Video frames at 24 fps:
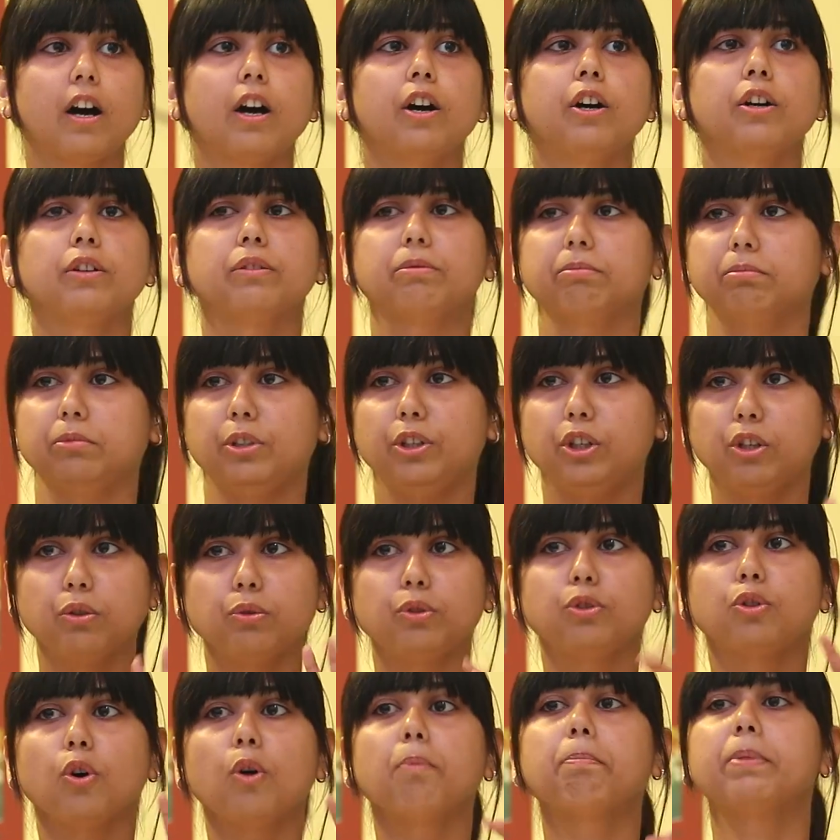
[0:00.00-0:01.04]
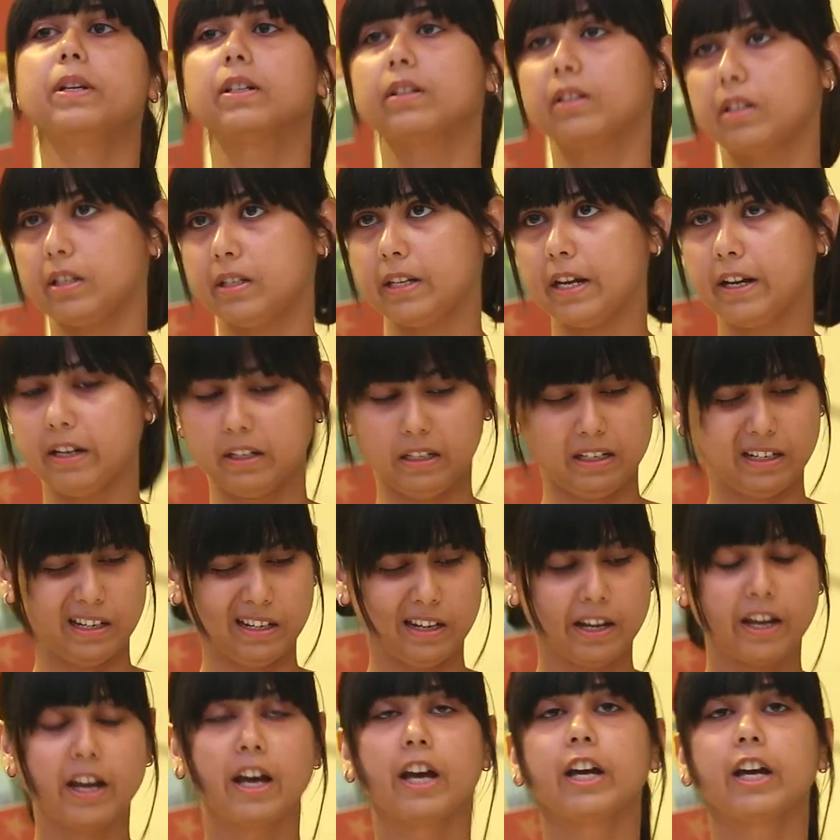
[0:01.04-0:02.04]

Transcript: a utopian state